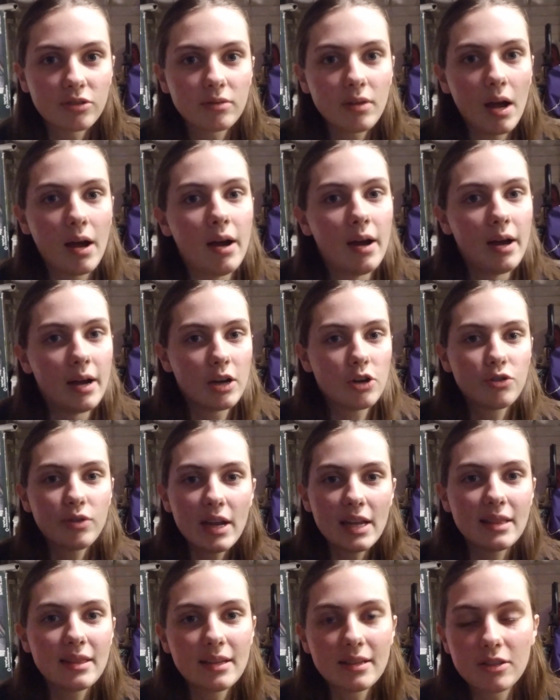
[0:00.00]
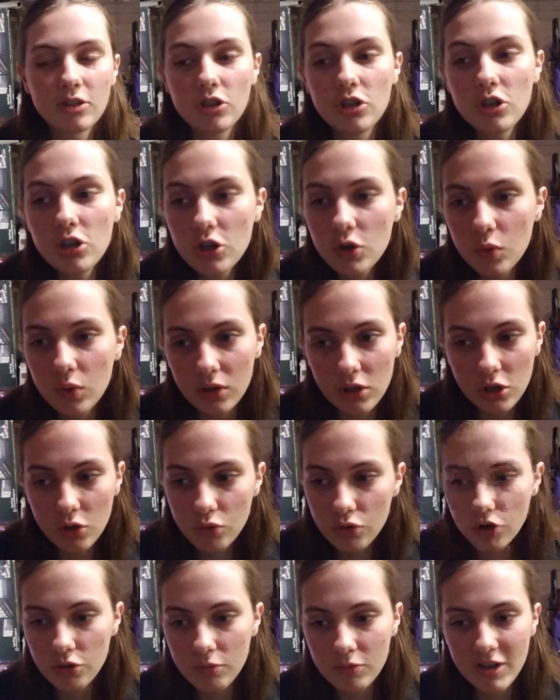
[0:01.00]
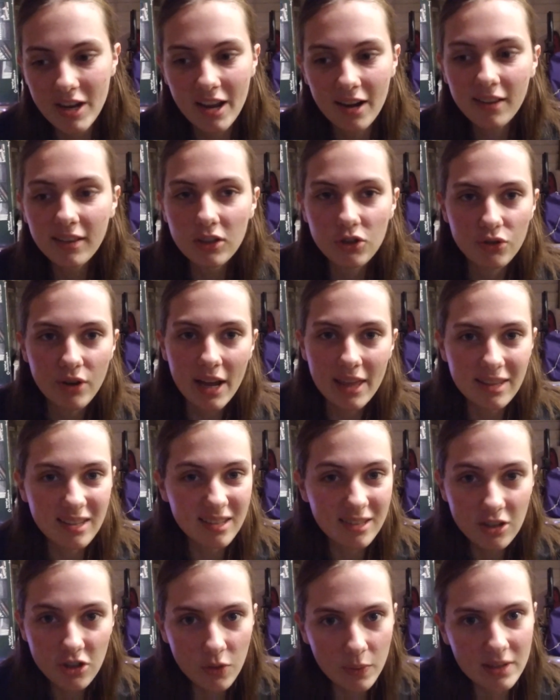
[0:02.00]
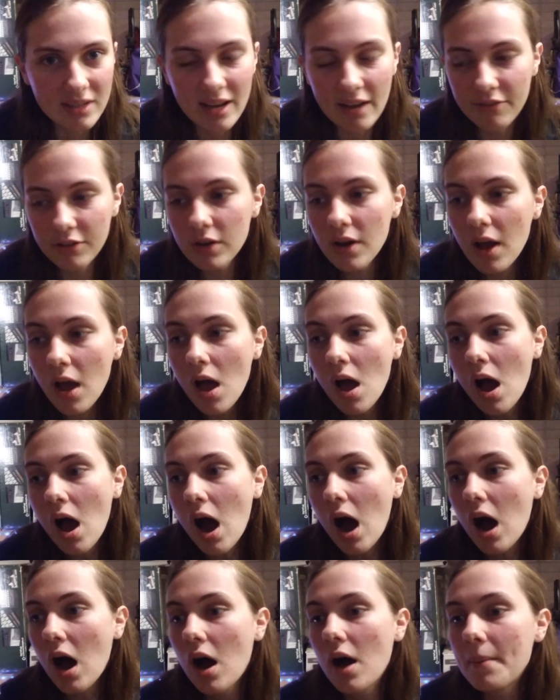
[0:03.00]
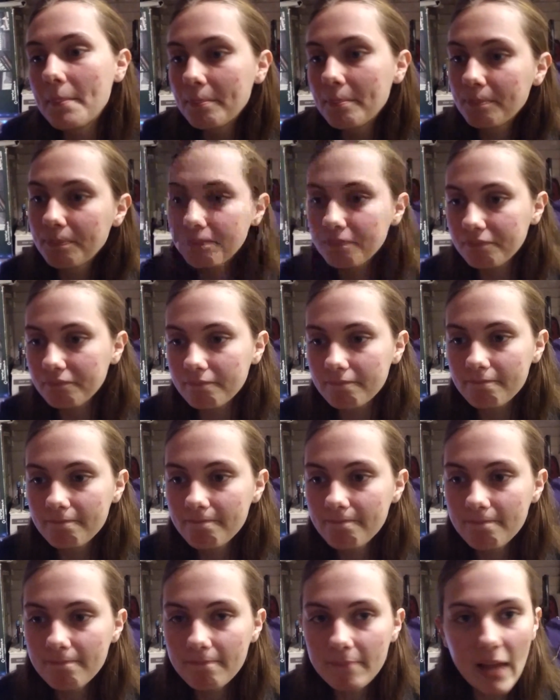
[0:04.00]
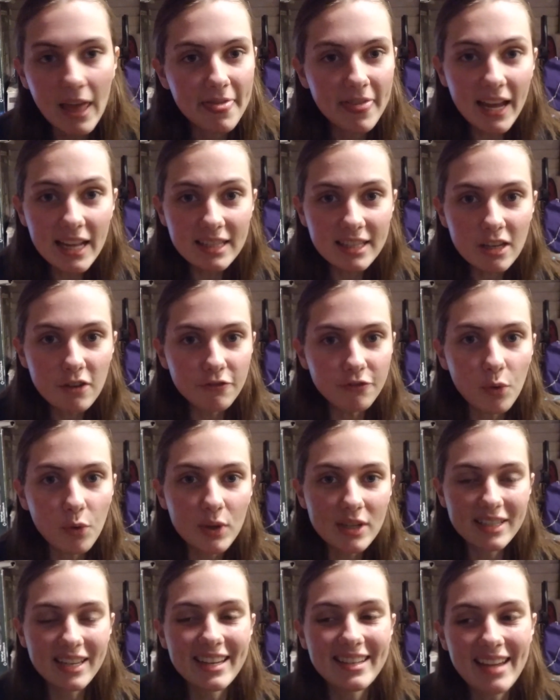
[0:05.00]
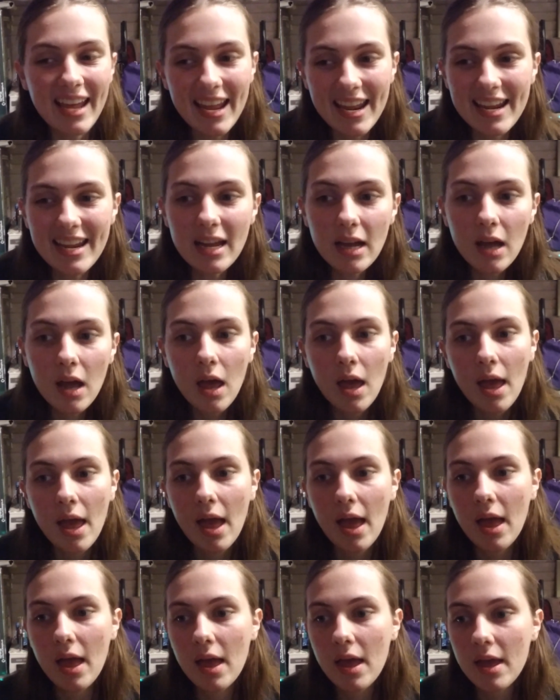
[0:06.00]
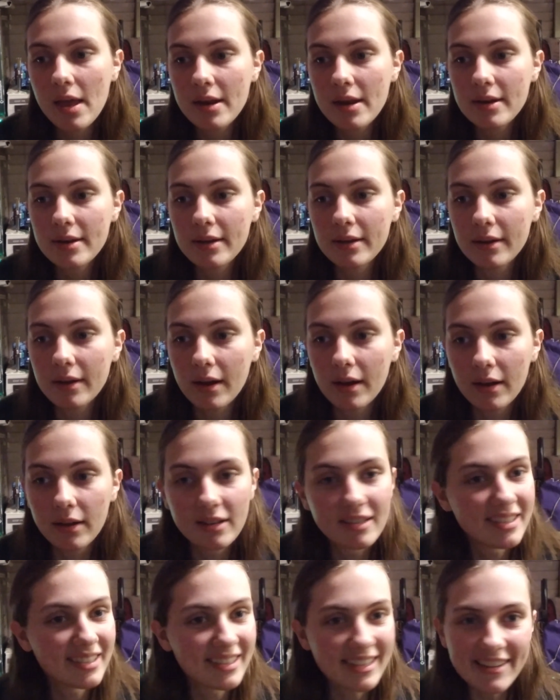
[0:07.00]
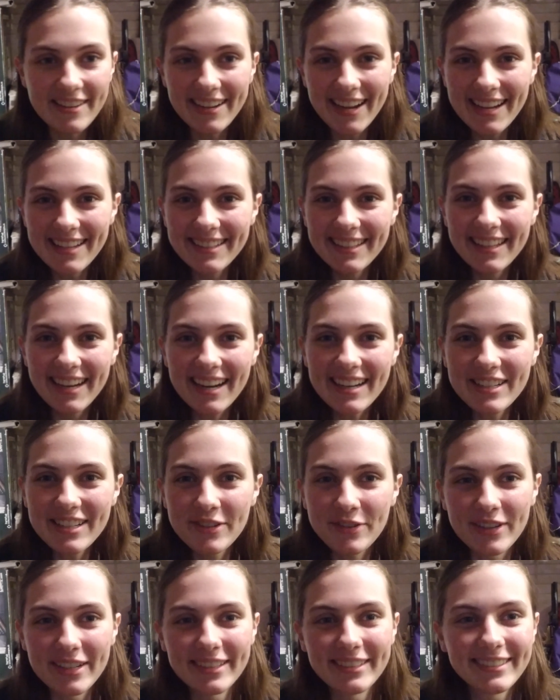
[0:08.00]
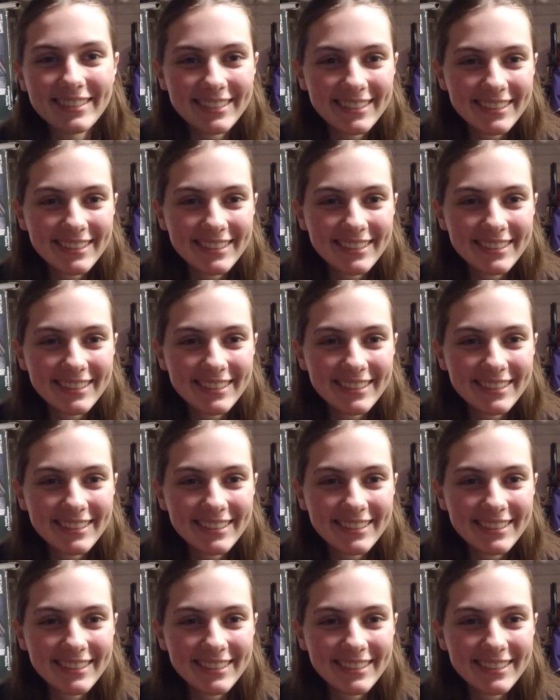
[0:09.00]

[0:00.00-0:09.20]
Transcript: I create this new YouTube channel and try this new endeavor. That's it for today, and I'll see you guys in the next one.